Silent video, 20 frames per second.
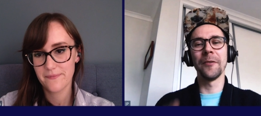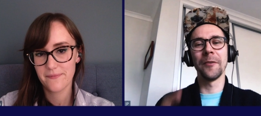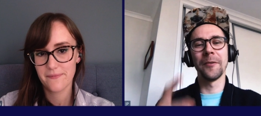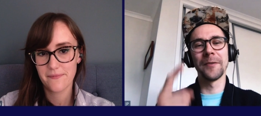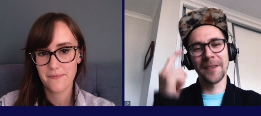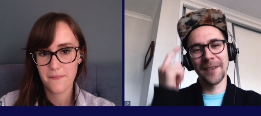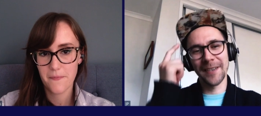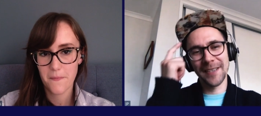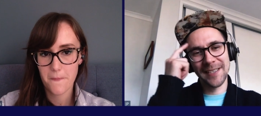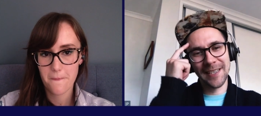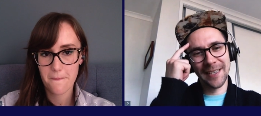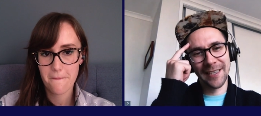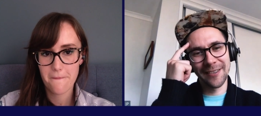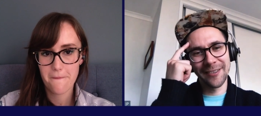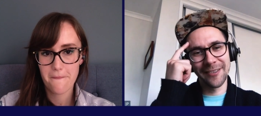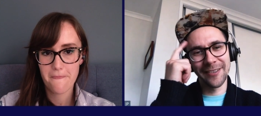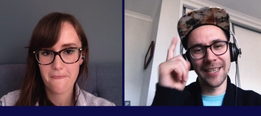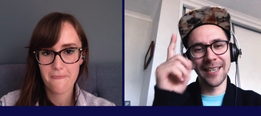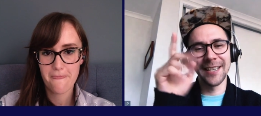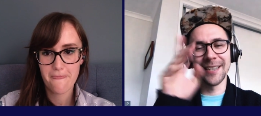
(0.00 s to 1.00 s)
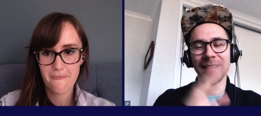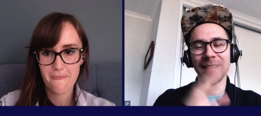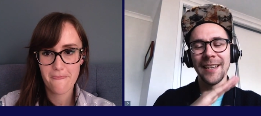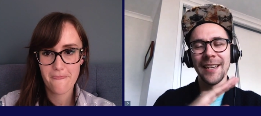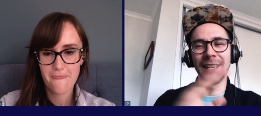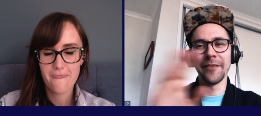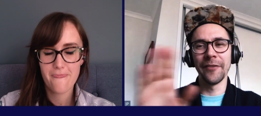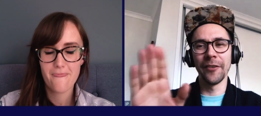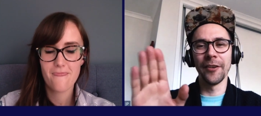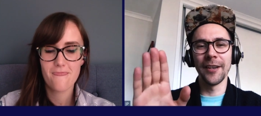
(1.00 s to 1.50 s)
Speaker 1: you who's got it stuck in your head,
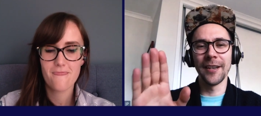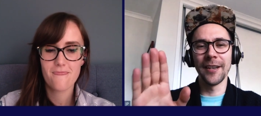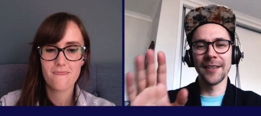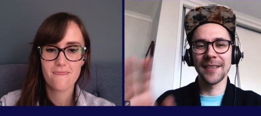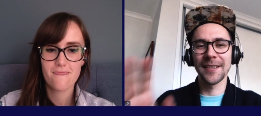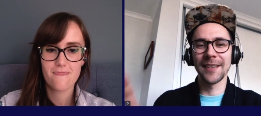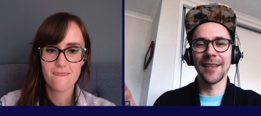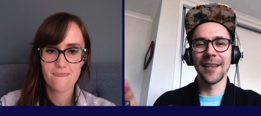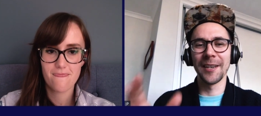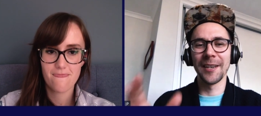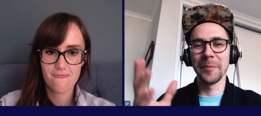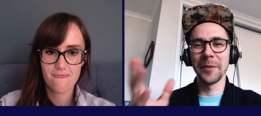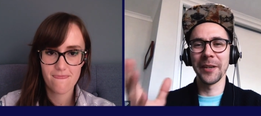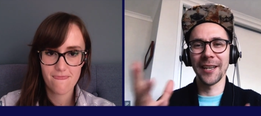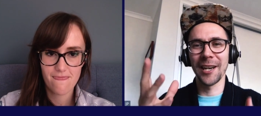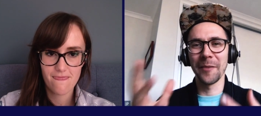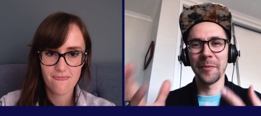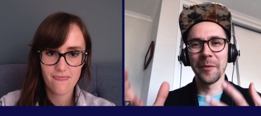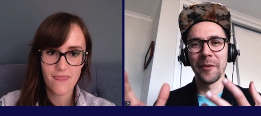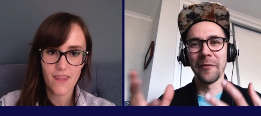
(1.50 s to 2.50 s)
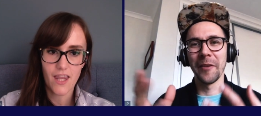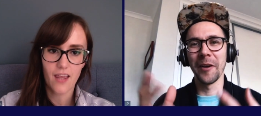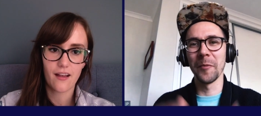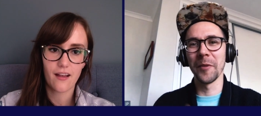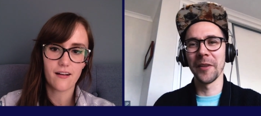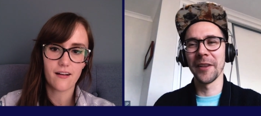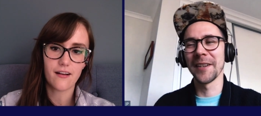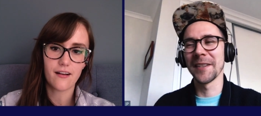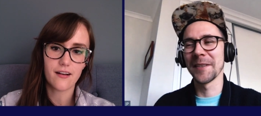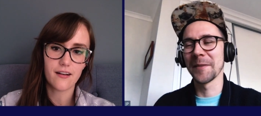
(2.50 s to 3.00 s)
that everyone else can kind of pick it up and
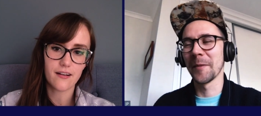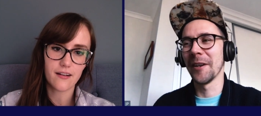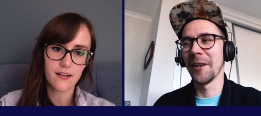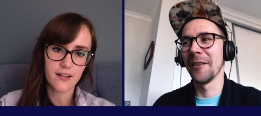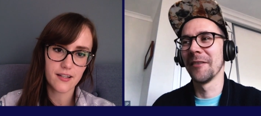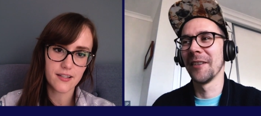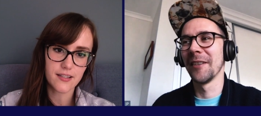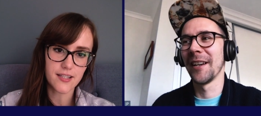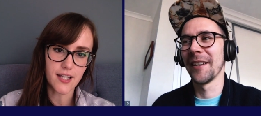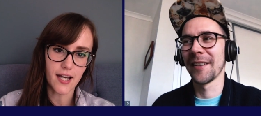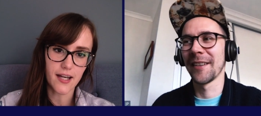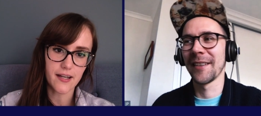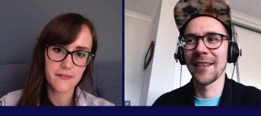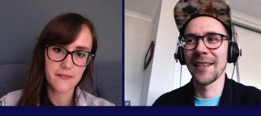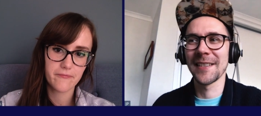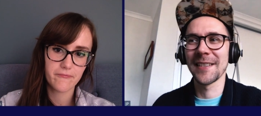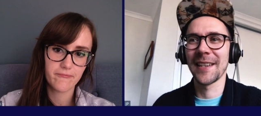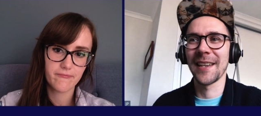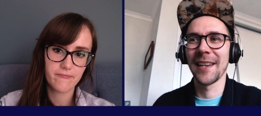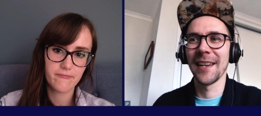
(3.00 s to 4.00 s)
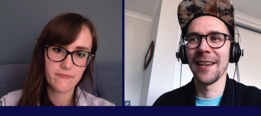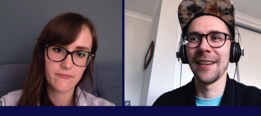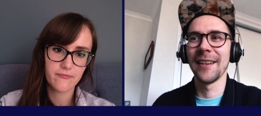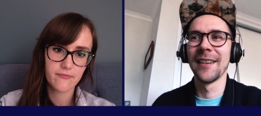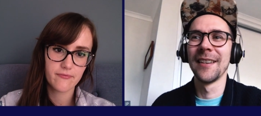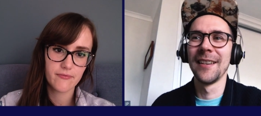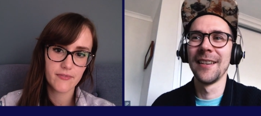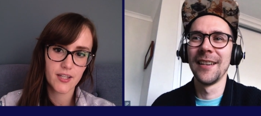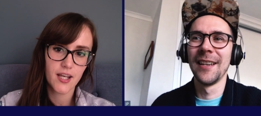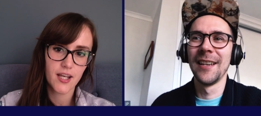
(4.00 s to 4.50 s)
run with it as well. Yeah. I think that's the
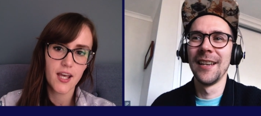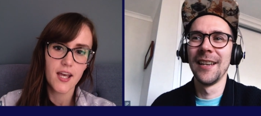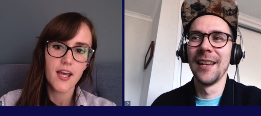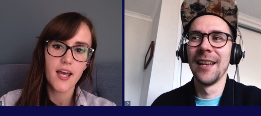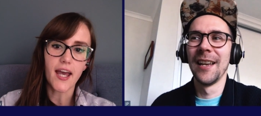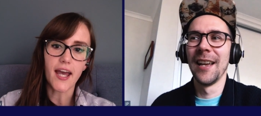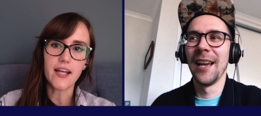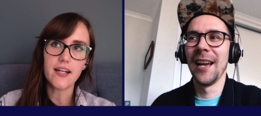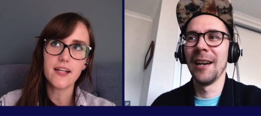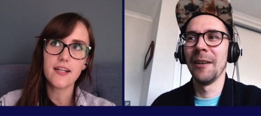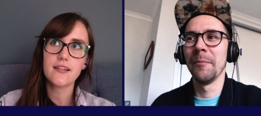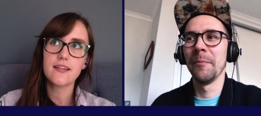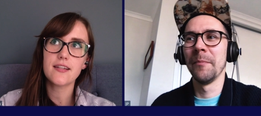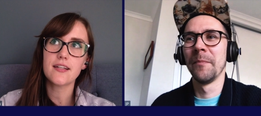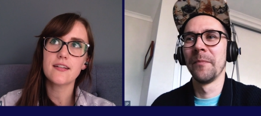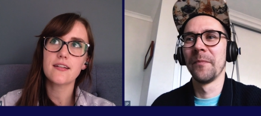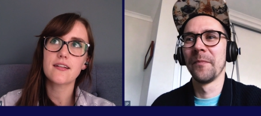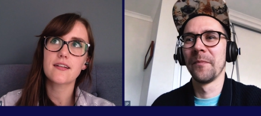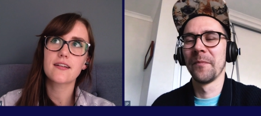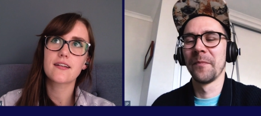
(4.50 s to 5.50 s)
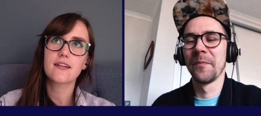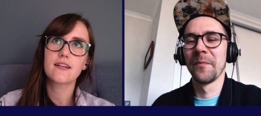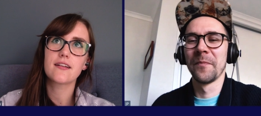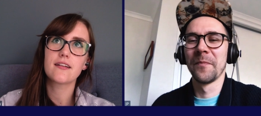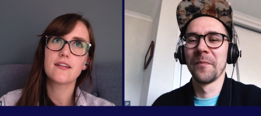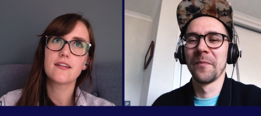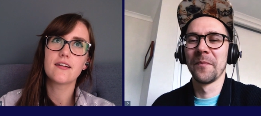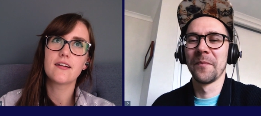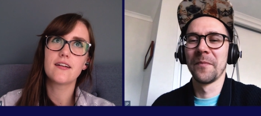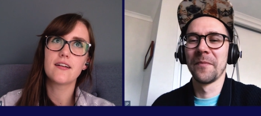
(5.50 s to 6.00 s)
key. And um, I
Speaker 2: think
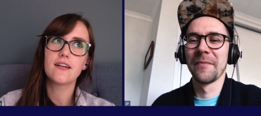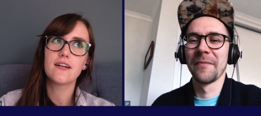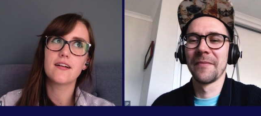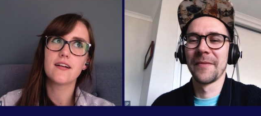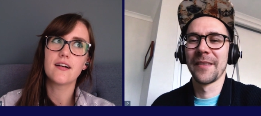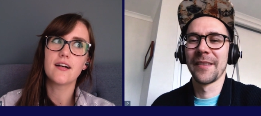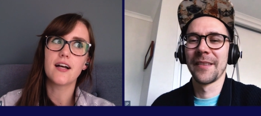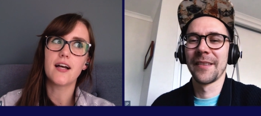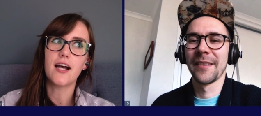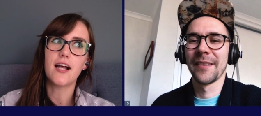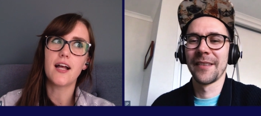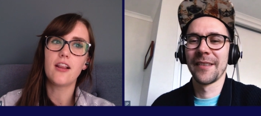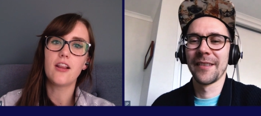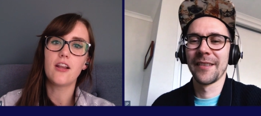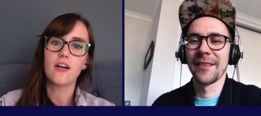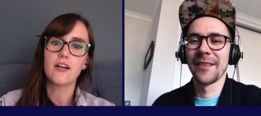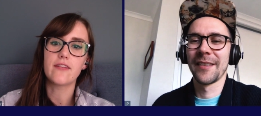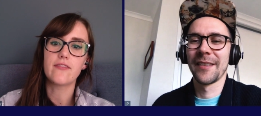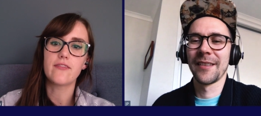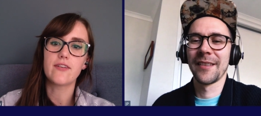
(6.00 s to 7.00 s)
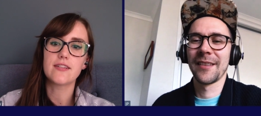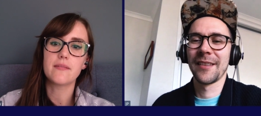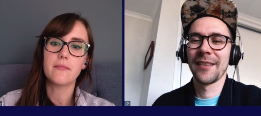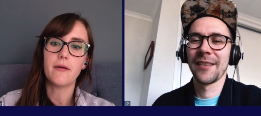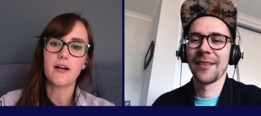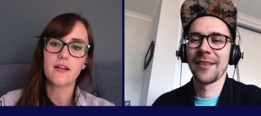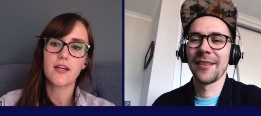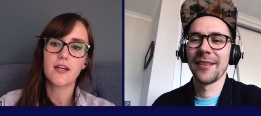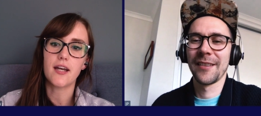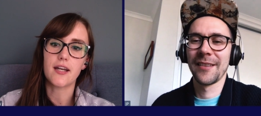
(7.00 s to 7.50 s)
a lot of it's
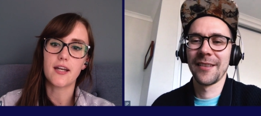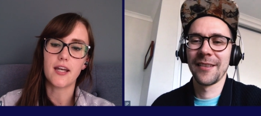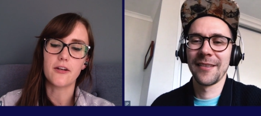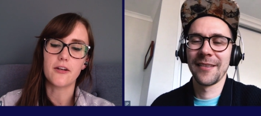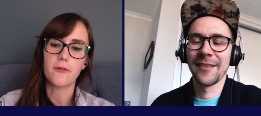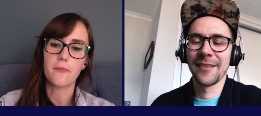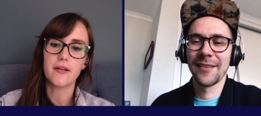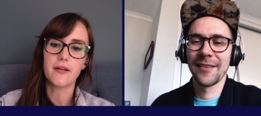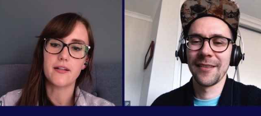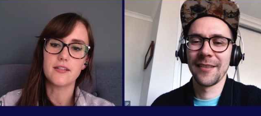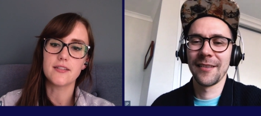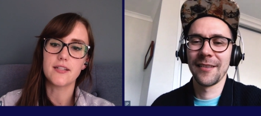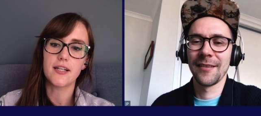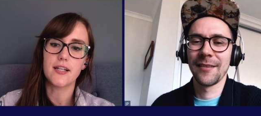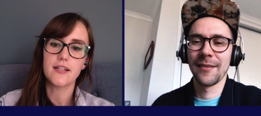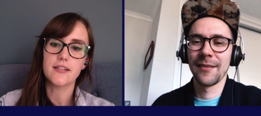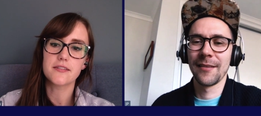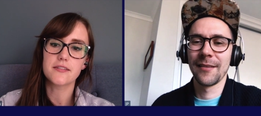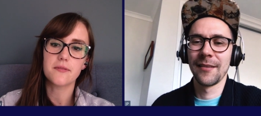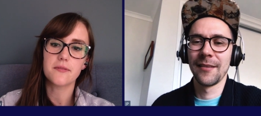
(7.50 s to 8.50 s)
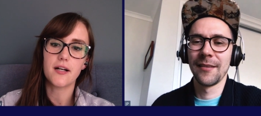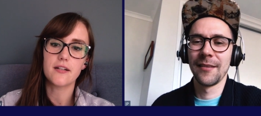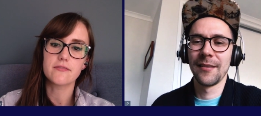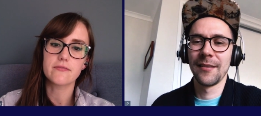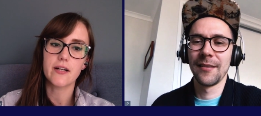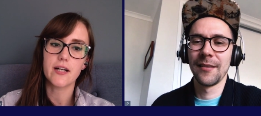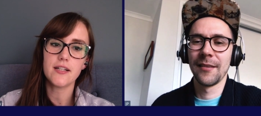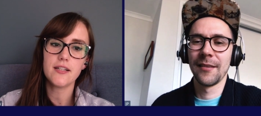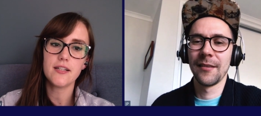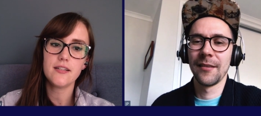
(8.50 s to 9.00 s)
about accountability as well,
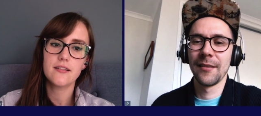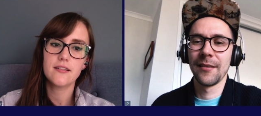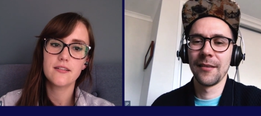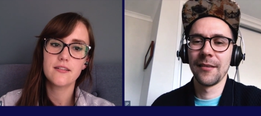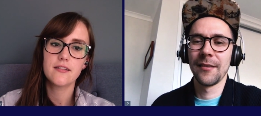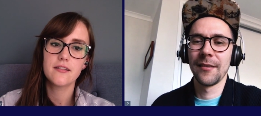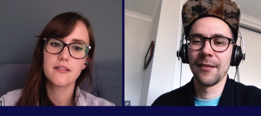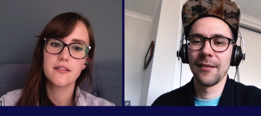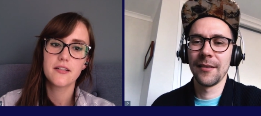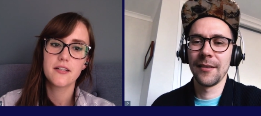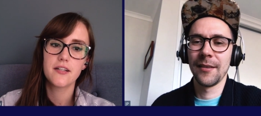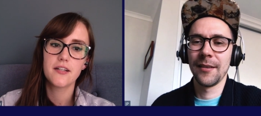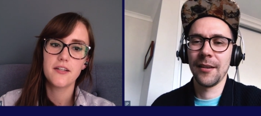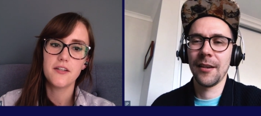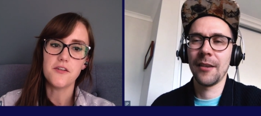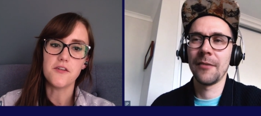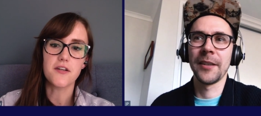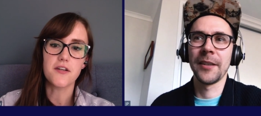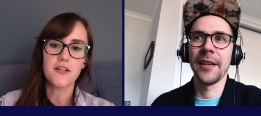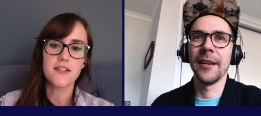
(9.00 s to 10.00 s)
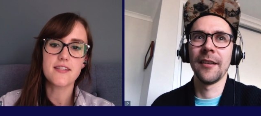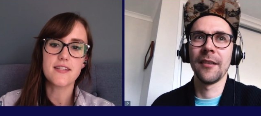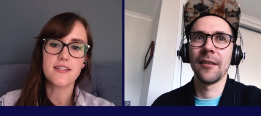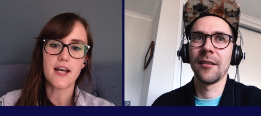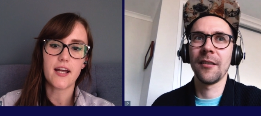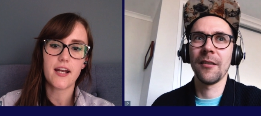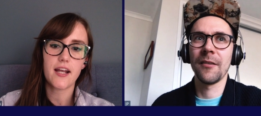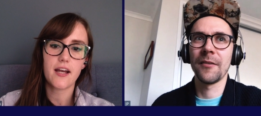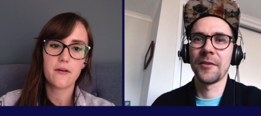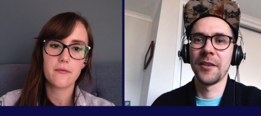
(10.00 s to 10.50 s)
right?
Speaker 1: You oh, can yeah,
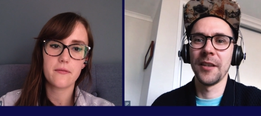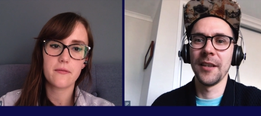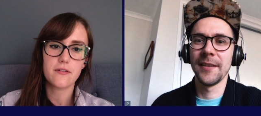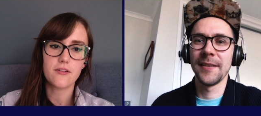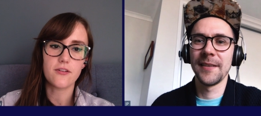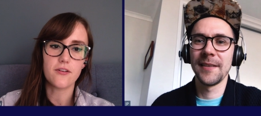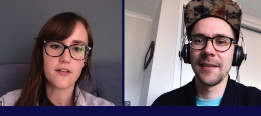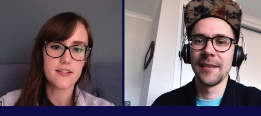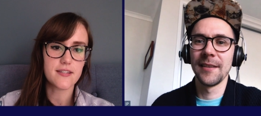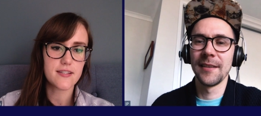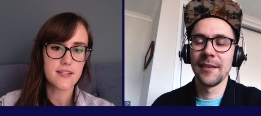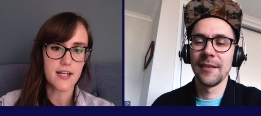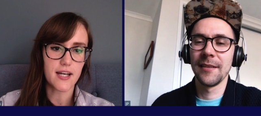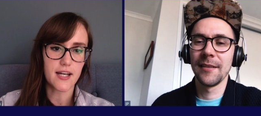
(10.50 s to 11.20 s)
start gosh, out yes. you can